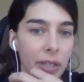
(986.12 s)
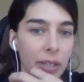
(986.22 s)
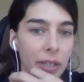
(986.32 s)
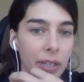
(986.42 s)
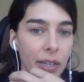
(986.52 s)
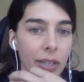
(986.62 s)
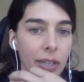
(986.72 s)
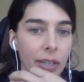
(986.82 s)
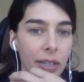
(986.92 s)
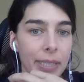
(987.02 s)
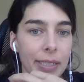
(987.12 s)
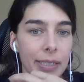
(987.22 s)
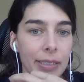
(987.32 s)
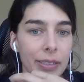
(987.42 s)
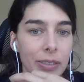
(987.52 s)
Let's
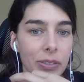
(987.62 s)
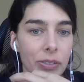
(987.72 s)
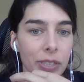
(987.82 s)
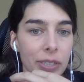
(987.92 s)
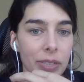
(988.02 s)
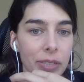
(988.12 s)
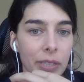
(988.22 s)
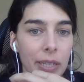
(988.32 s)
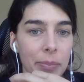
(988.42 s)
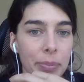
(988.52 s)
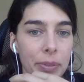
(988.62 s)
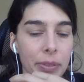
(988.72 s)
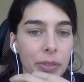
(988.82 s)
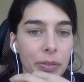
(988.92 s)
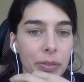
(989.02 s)
say Greece, for
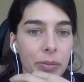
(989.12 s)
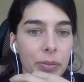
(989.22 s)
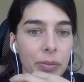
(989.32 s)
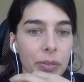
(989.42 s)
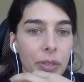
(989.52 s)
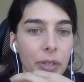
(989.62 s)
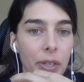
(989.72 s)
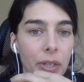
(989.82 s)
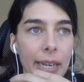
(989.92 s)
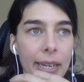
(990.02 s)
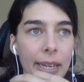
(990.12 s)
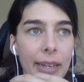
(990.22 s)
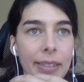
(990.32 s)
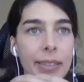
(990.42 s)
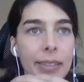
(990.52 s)
example, and
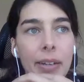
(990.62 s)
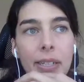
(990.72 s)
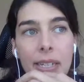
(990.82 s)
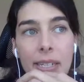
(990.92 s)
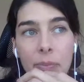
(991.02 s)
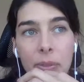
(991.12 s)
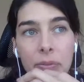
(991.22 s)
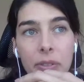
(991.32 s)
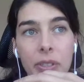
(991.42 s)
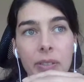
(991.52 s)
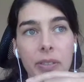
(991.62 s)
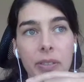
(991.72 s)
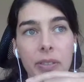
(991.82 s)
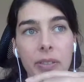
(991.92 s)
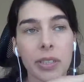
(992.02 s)
I think there, as I said before, the
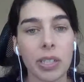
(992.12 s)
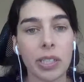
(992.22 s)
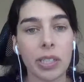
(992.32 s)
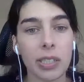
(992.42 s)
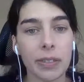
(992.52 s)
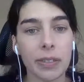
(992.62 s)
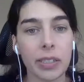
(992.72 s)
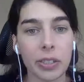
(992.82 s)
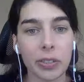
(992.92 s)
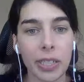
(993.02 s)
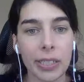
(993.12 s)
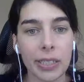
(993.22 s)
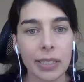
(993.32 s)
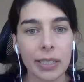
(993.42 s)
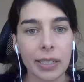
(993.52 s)
situations have
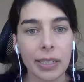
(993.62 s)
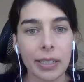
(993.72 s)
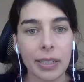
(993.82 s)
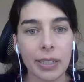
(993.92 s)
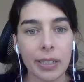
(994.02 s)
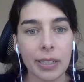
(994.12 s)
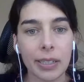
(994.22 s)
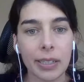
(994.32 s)
deteriorated, and there